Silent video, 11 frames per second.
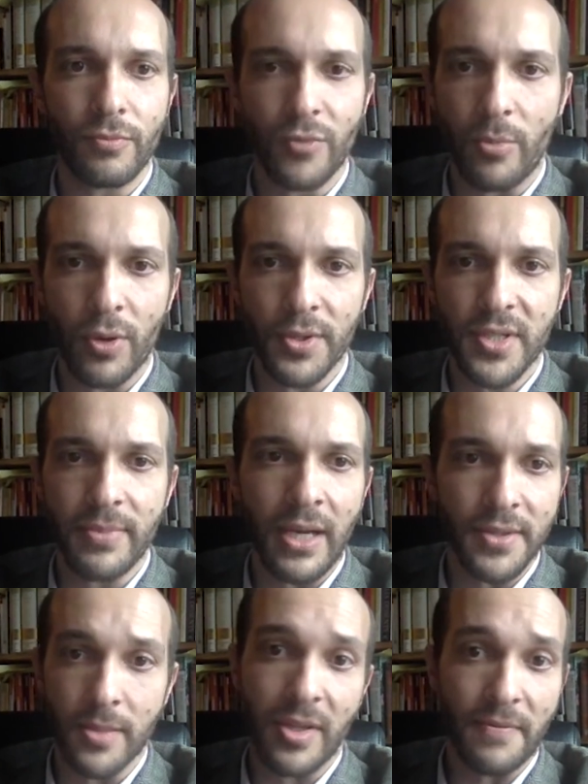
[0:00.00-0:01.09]
reports
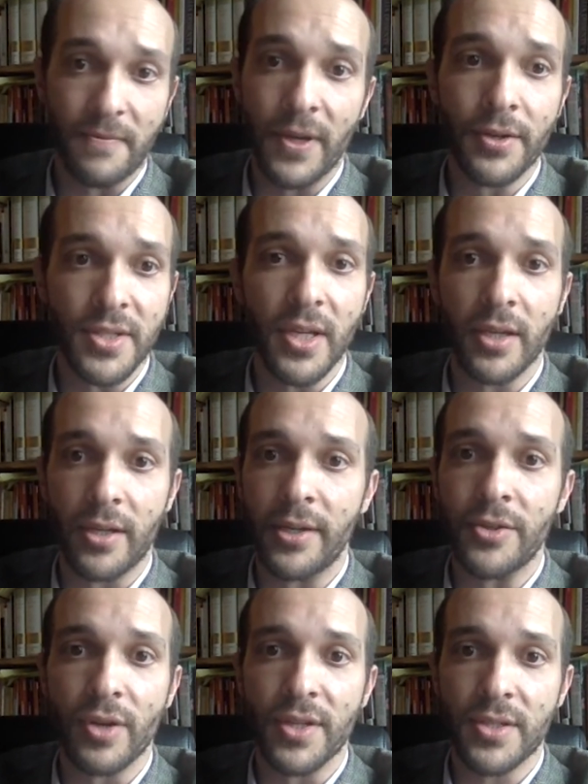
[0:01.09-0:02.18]
about something that Fire has taken an
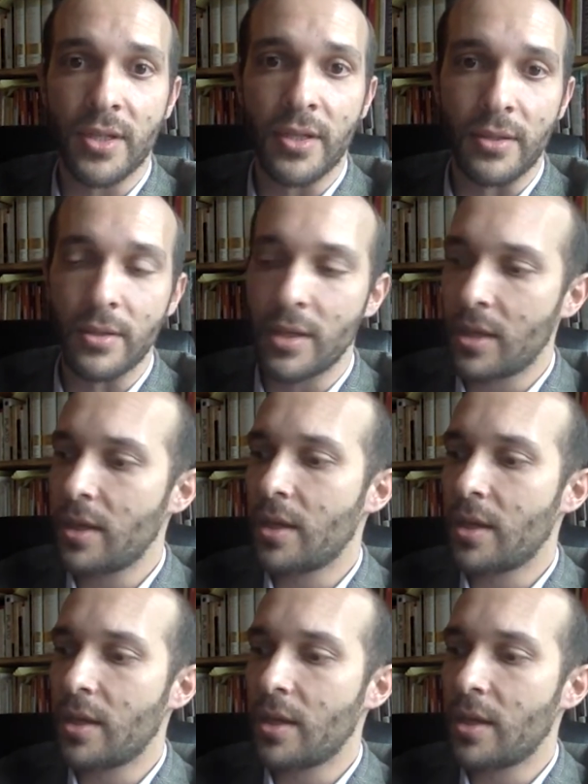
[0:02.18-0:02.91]
interest in, and